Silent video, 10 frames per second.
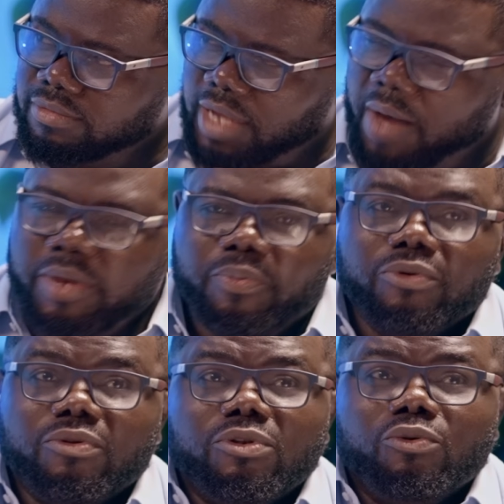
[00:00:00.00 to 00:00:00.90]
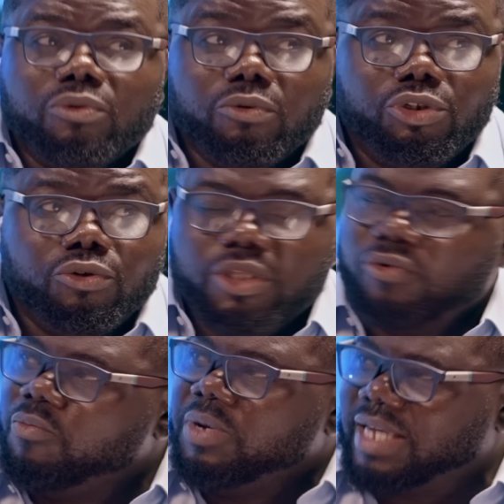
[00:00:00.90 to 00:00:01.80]
How many people do you think
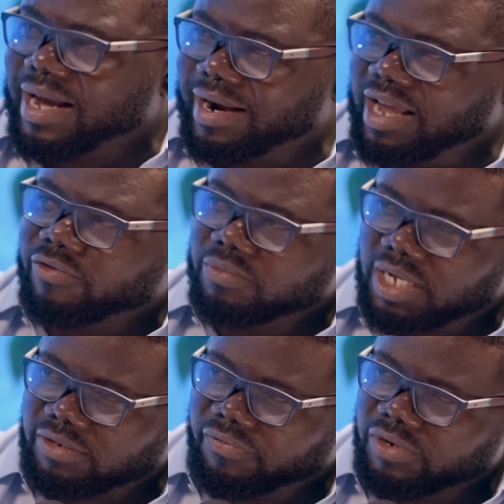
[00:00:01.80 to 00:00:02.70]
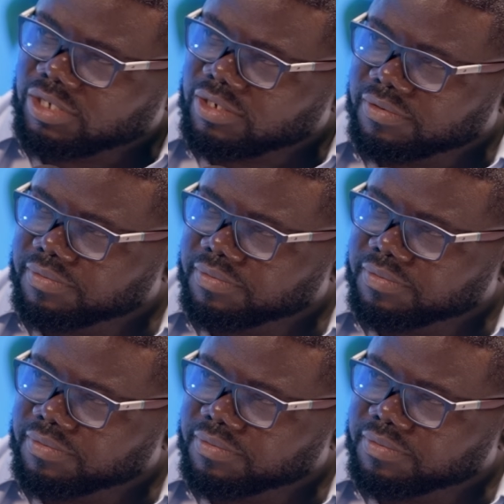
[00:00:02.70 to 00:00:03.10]
will be in that class from start to finish?